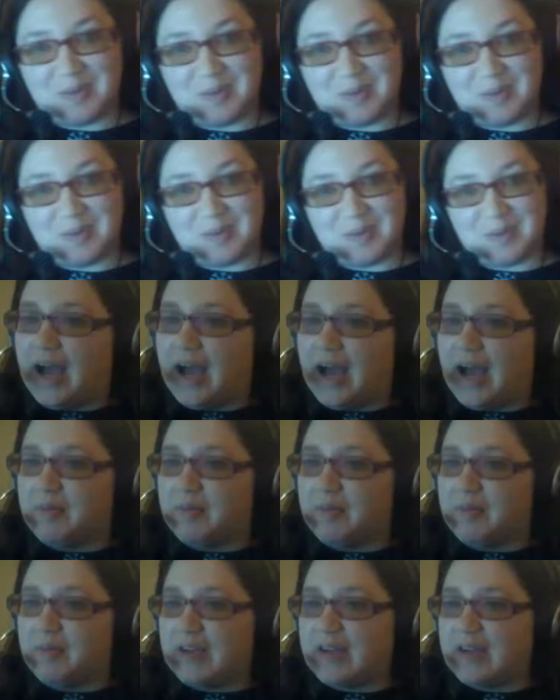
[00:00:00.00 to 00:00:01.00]

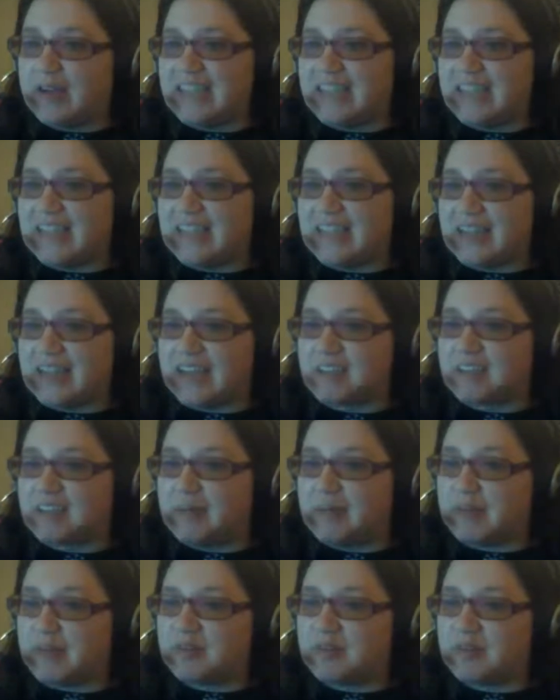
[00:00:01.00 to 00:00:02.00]
I am afraid to
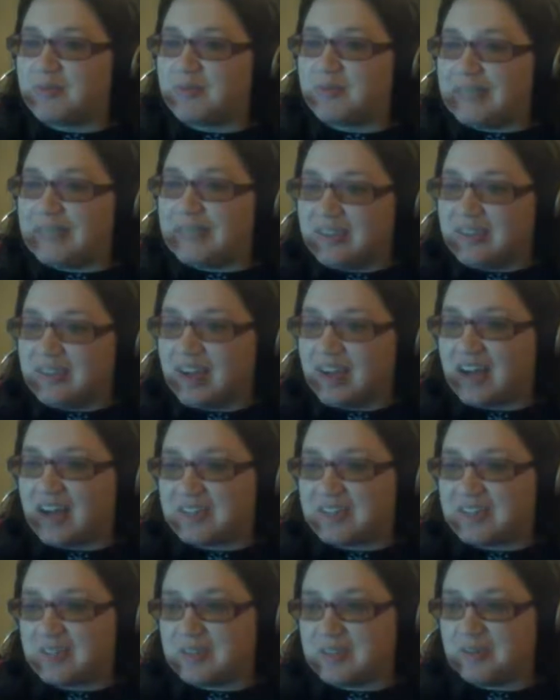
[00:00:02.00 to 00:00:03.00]
ask about the real
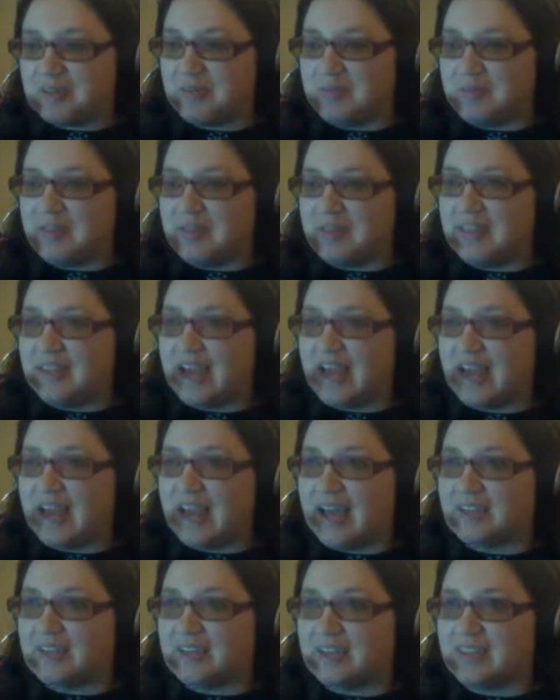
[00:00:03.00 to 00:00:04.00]
costume
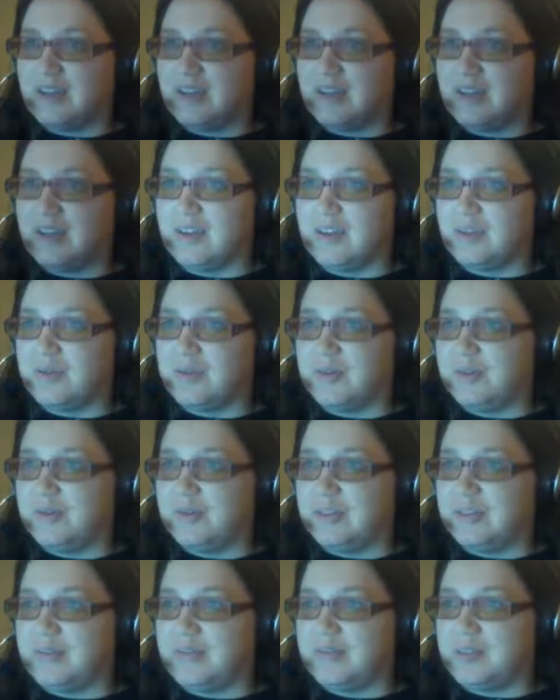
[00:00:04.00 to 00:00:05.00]
that
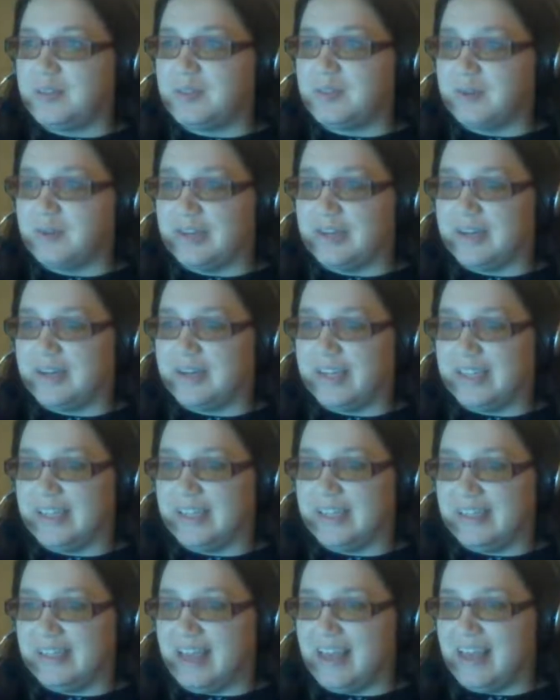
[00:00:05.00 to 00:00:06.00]
Cooley was
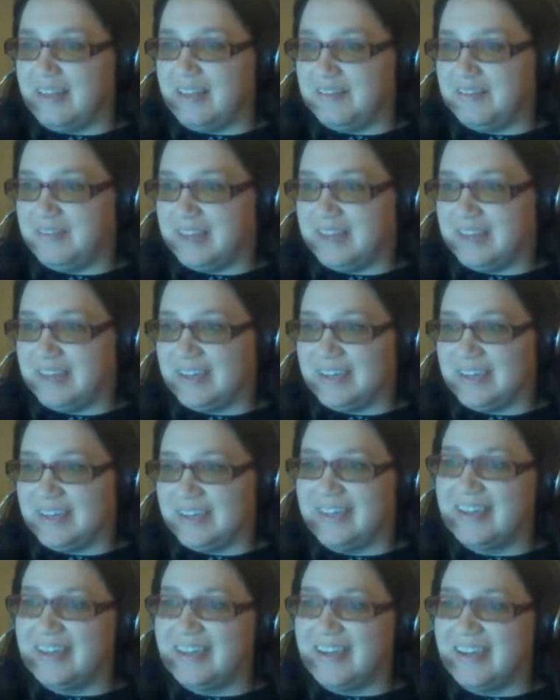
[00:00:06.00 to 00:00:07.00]
wearing in the
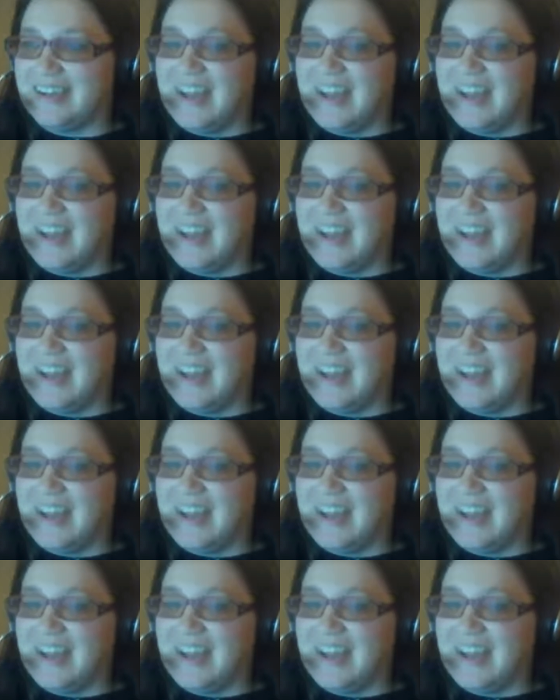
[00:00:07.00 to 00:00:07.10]
elevator.